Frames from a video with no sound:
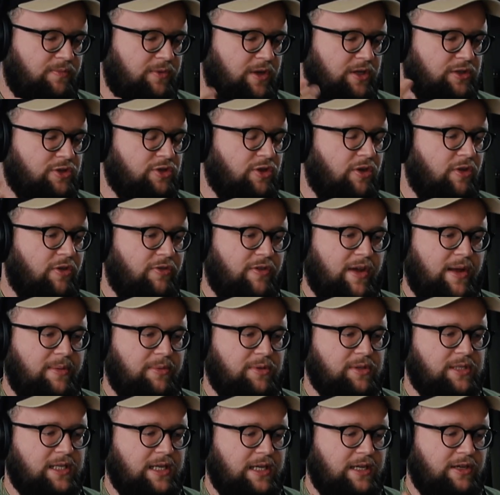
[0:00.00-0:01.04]
control of
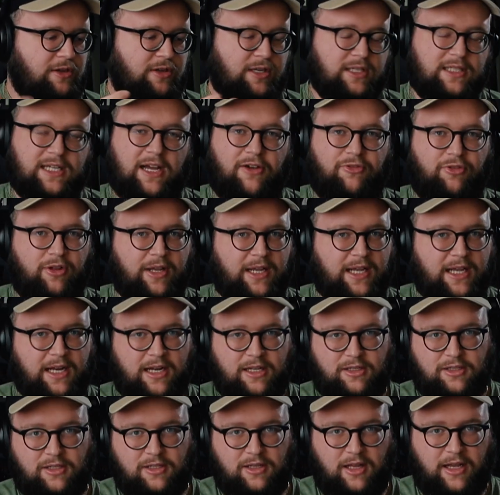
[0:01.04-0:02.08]
Ableton. You could definitely get
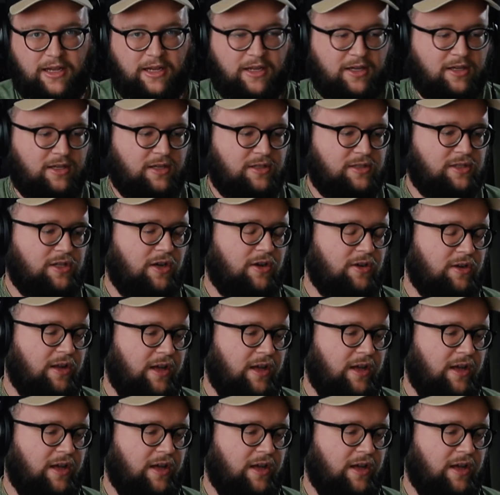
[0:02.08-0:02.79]
it to like a song